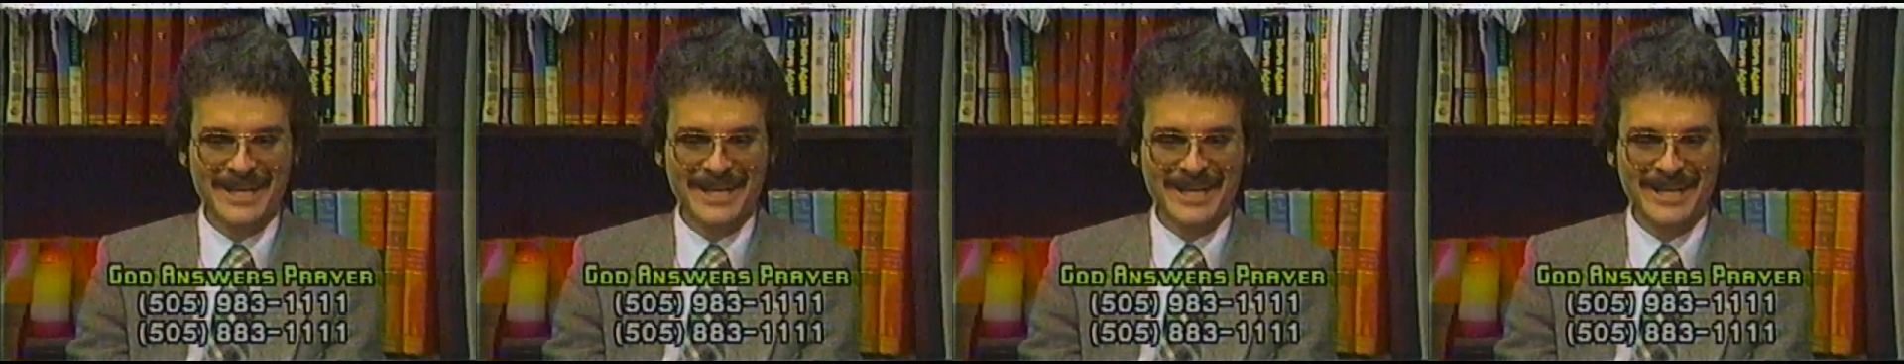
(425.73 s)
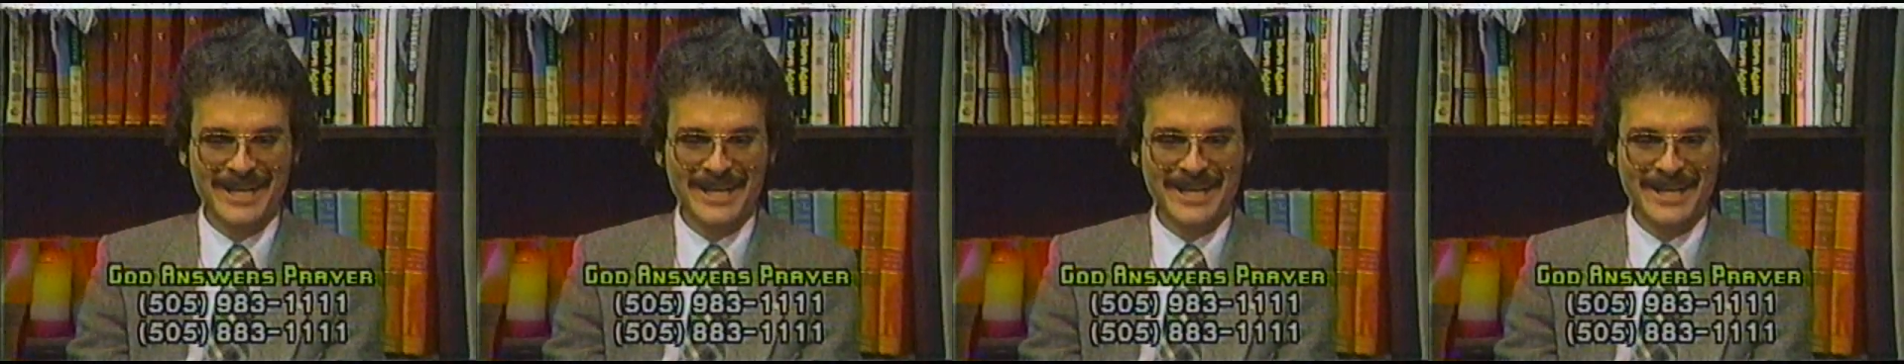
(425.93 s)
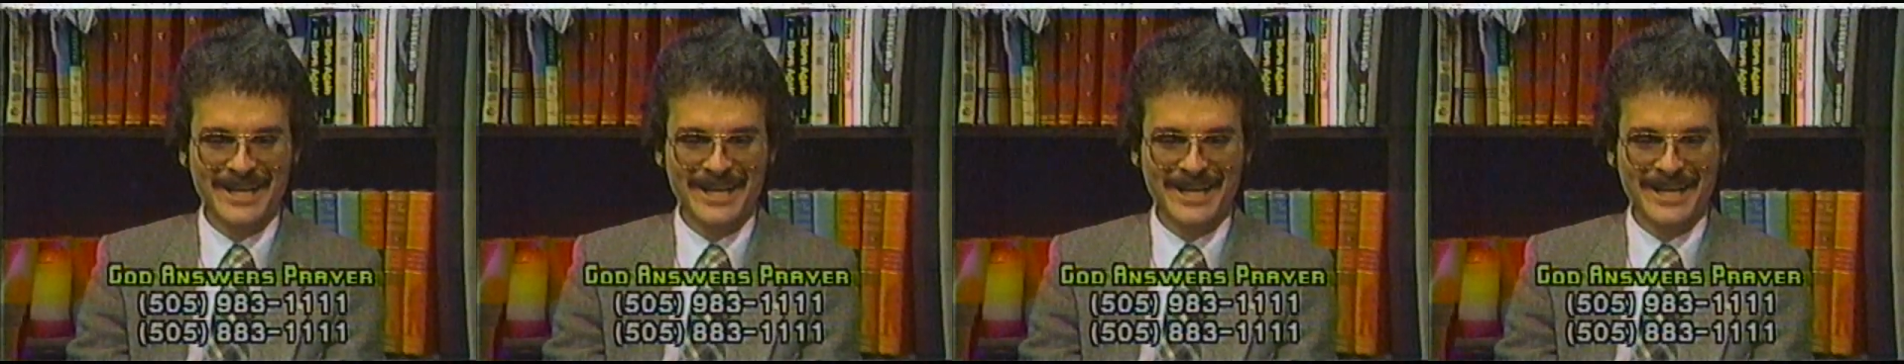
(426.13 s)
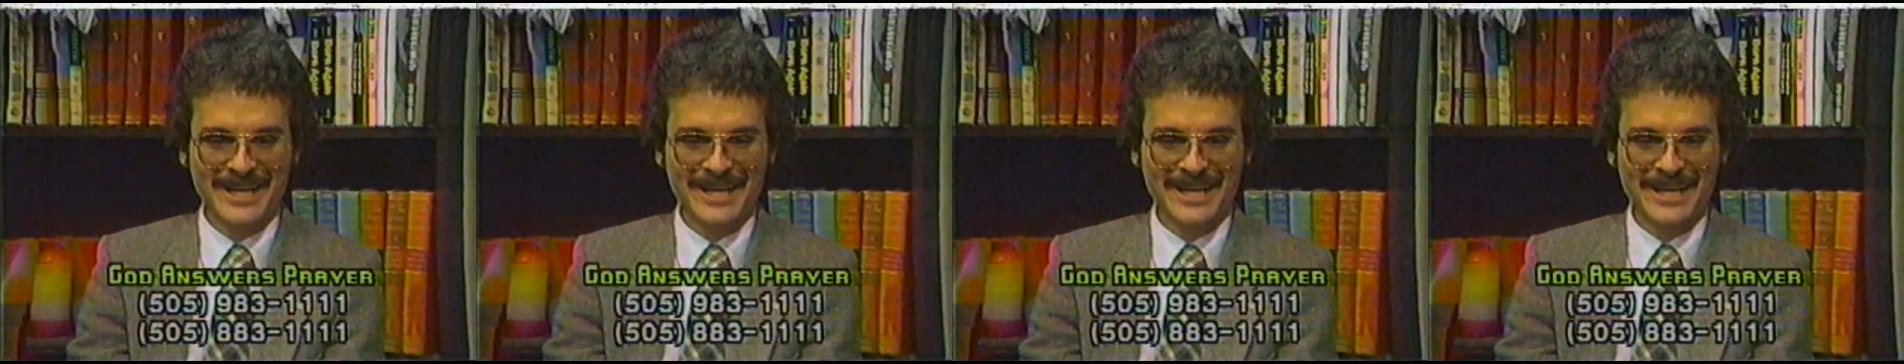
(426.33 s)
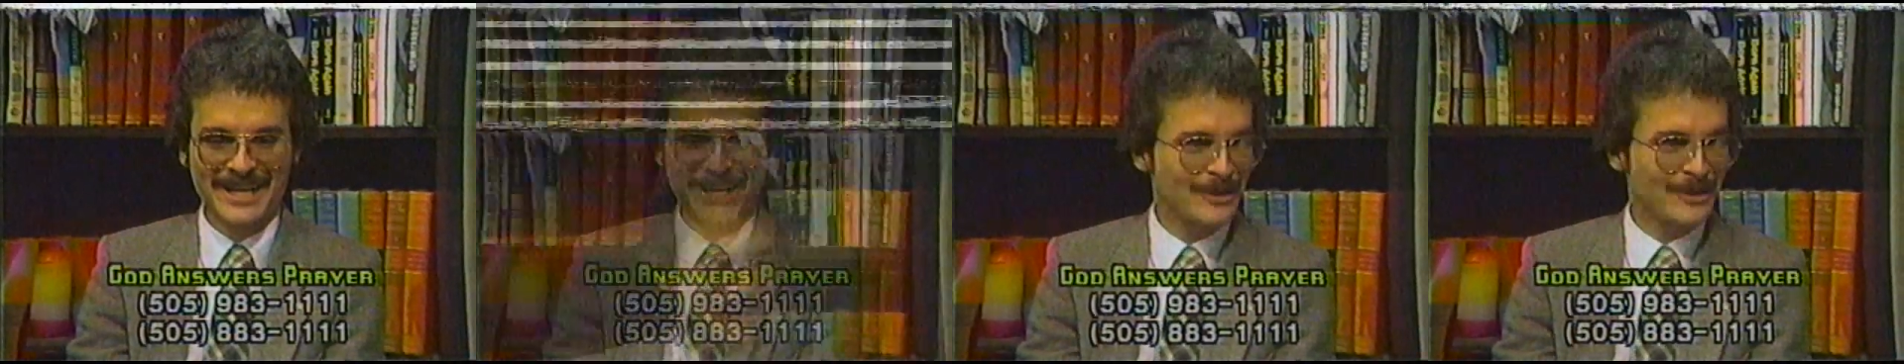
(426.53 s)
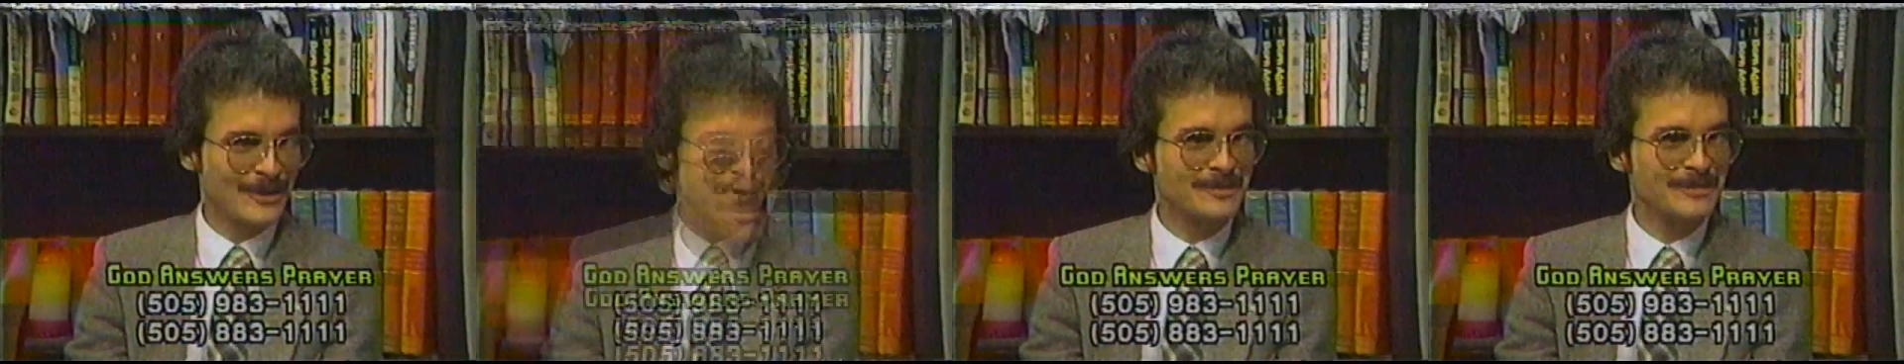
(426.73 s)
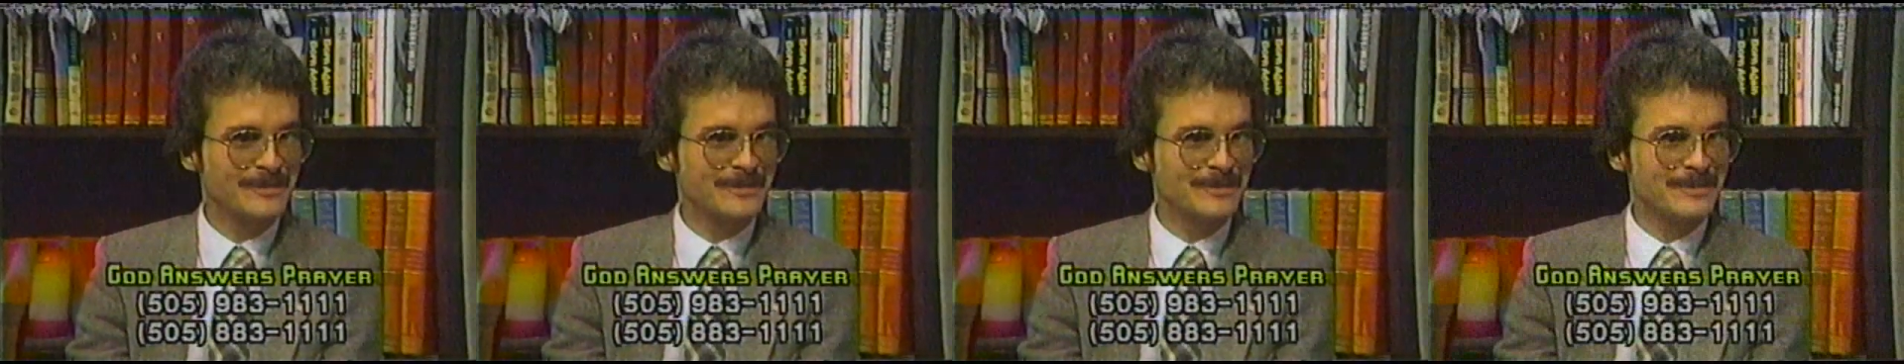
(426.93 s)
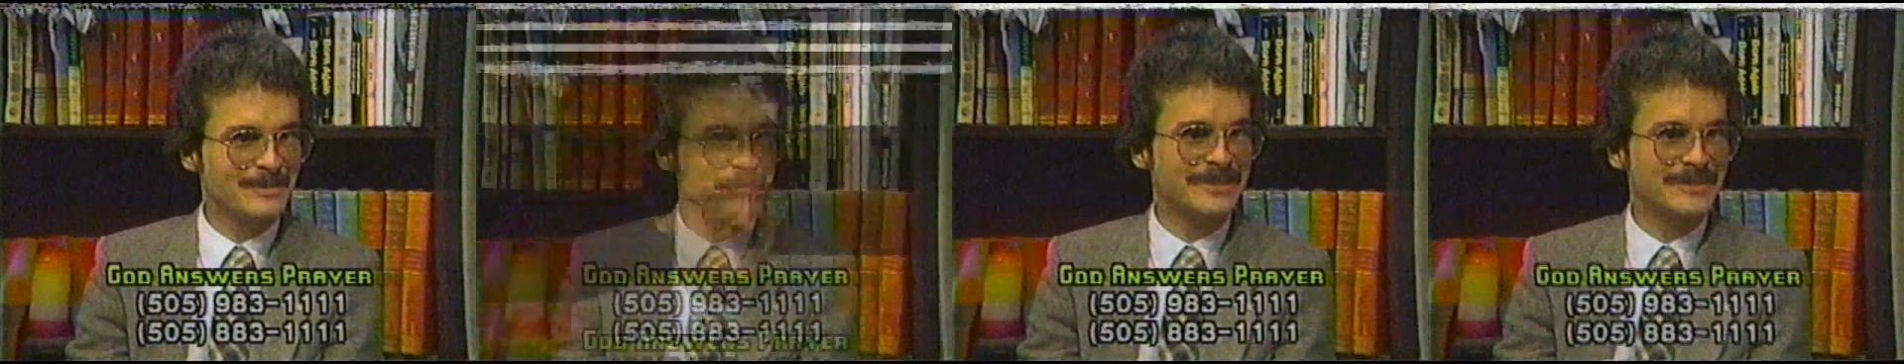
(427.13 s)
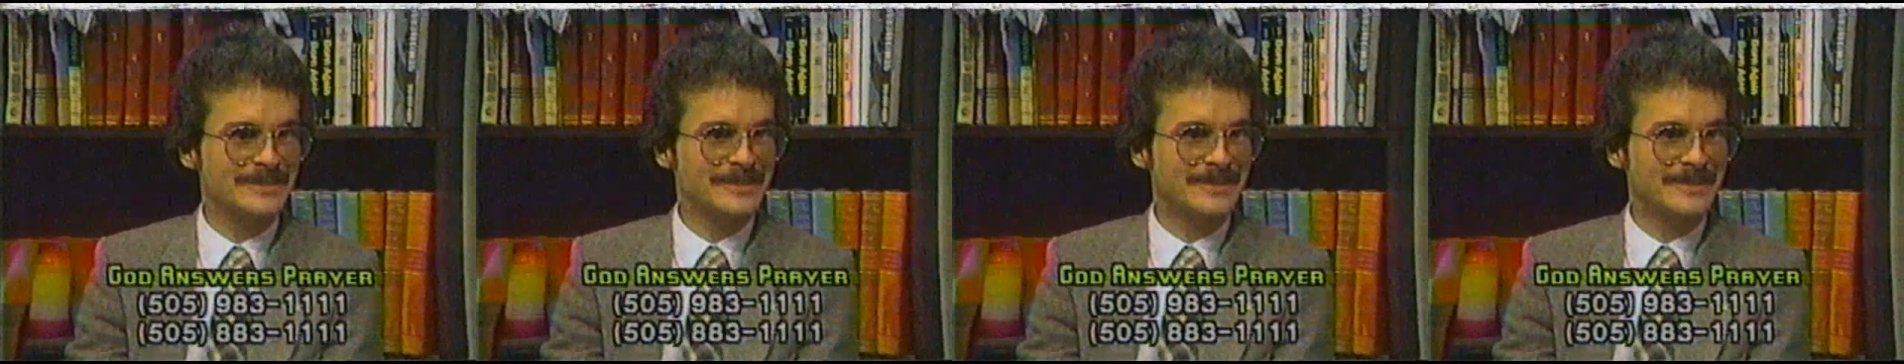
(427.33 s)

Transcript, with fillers: Uh, some people encouraged me to